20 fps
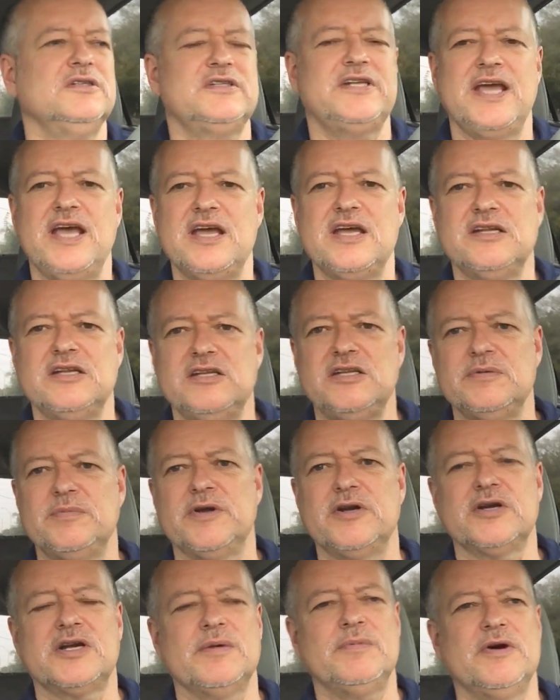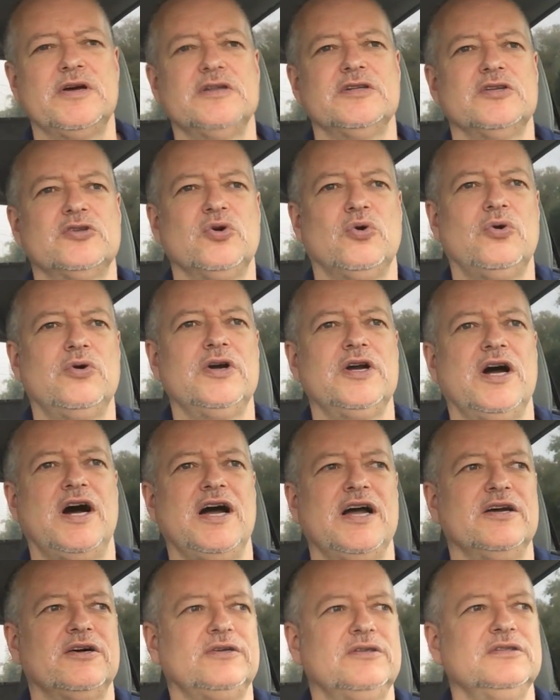10 and you better come out of the toy
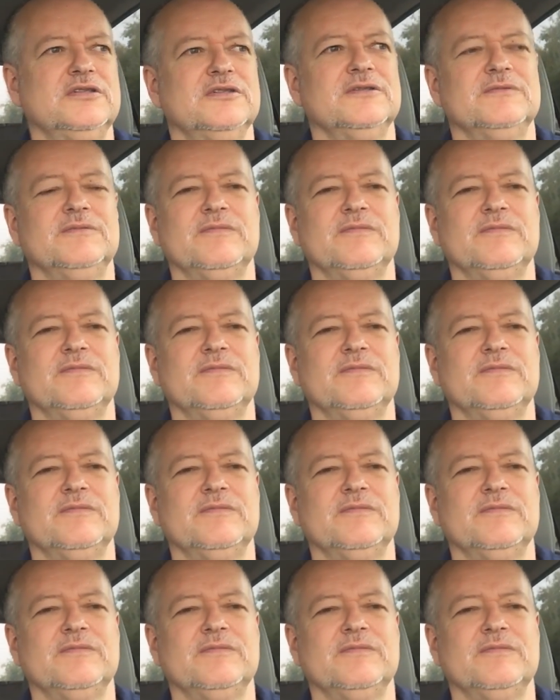aisle.